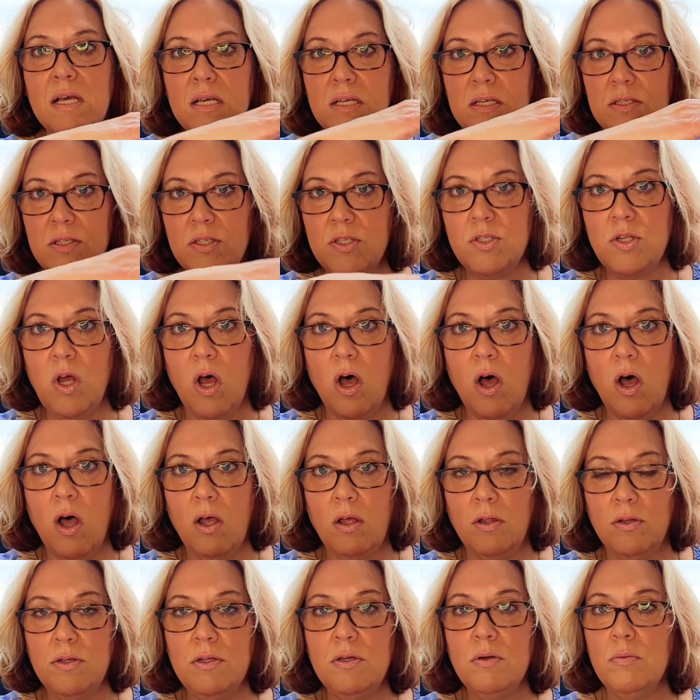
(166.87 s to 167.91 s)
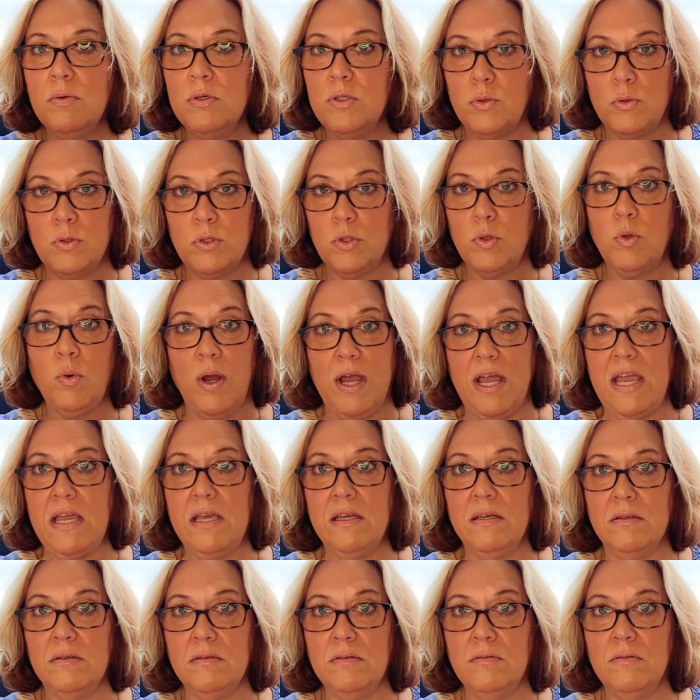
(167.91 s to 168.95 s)
stalled, which was great
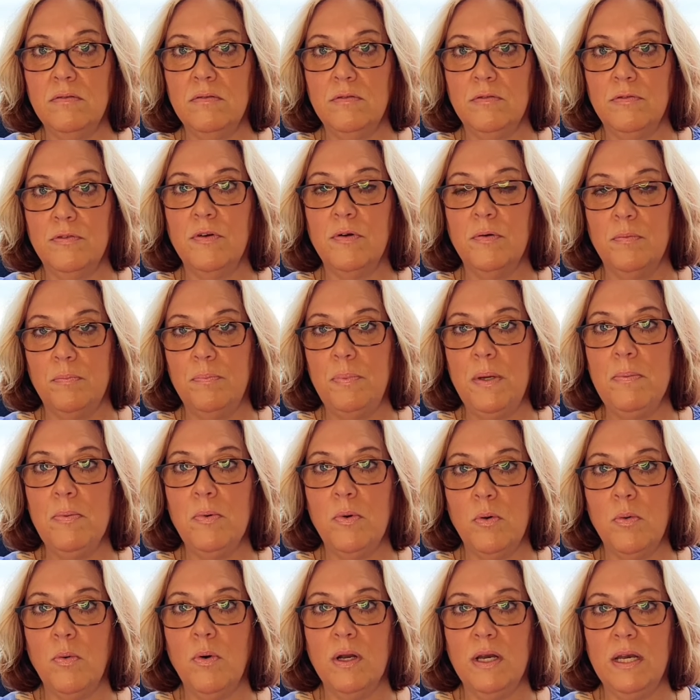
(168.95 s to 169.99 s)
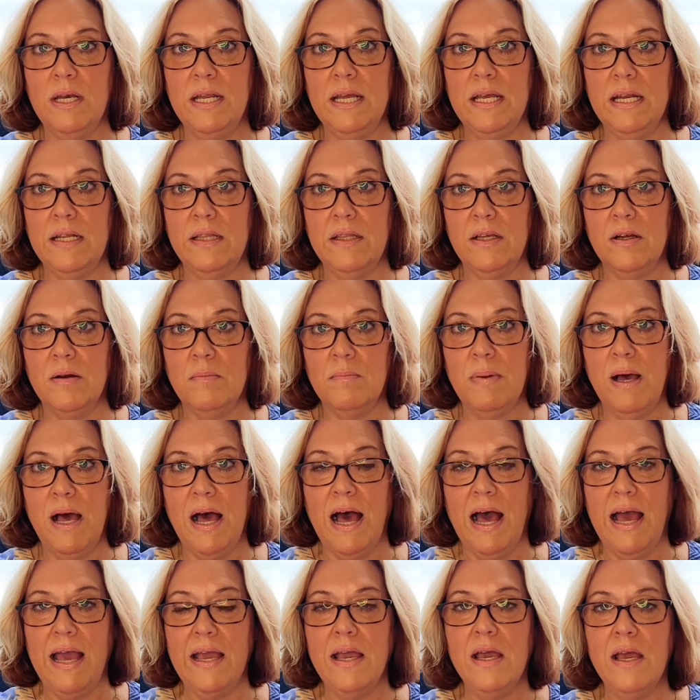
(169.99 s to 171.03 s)
for people who wanted to get in there and
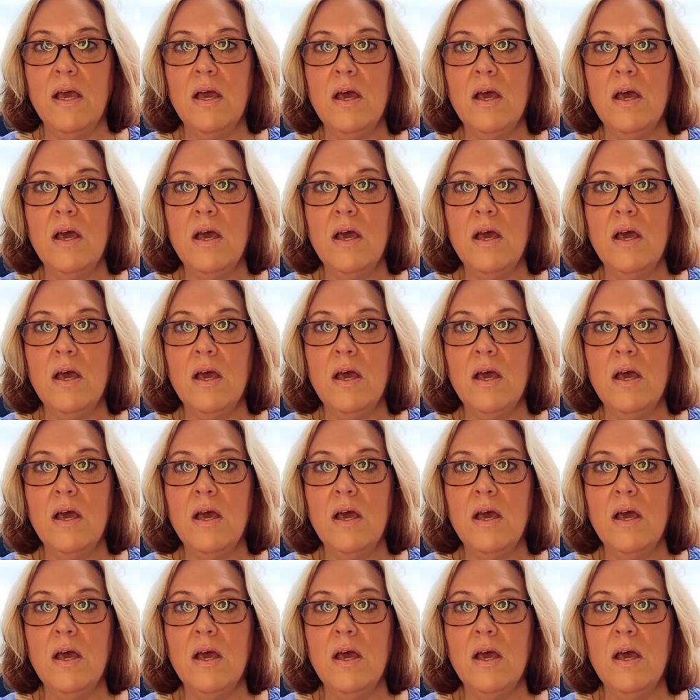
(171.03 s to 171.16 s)
buy.